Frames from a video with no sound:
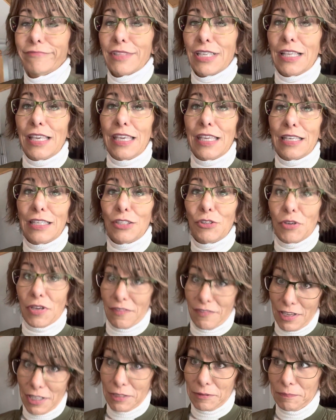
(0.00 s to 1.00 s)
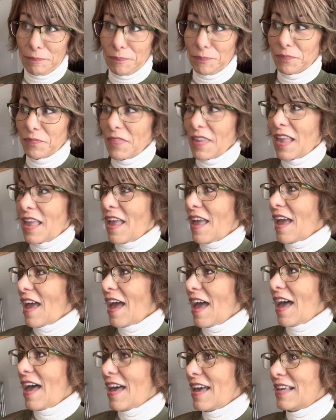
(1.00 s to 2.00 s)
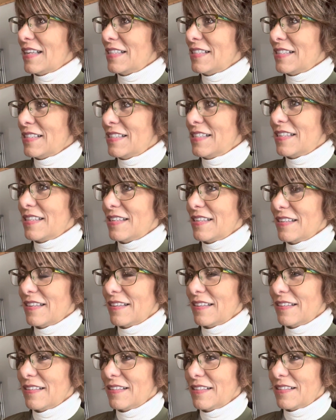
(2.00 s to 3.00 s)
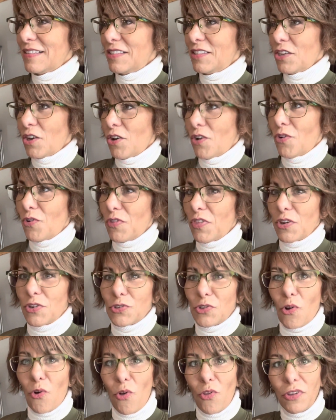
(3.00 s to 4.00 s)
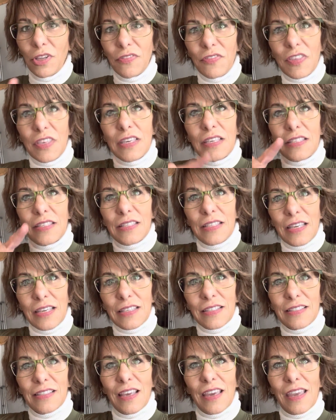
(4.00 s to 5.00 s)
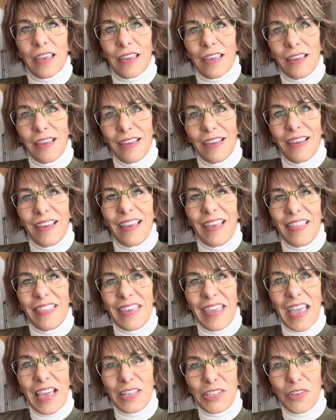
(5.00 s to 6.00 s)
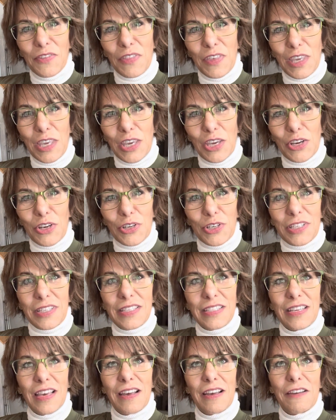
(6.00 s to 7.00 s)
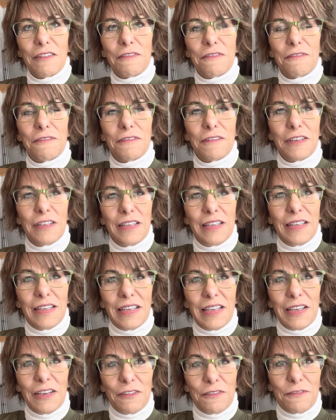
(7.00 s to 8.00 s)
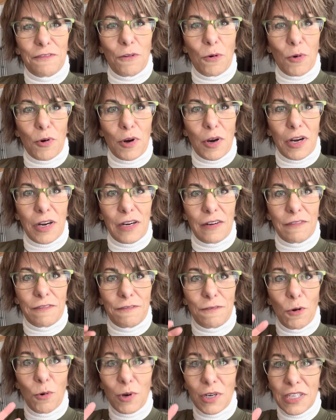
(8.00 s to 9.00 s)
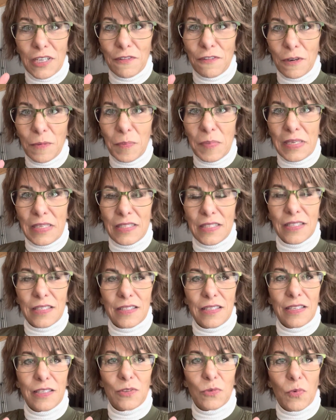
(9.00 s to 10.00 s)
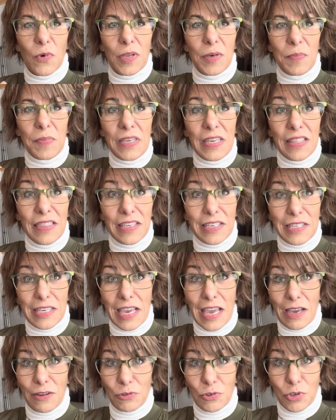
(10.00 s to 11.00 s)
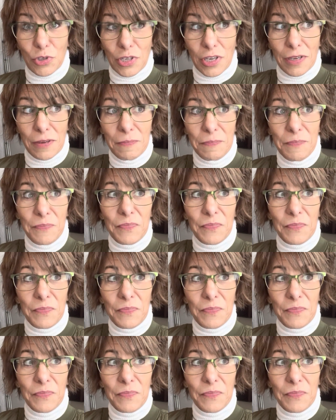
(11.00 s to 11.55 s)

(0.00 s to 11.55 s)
In Louisville. And so there's all of these things like the end of the year stuff for 4 different businesses, 1 being the township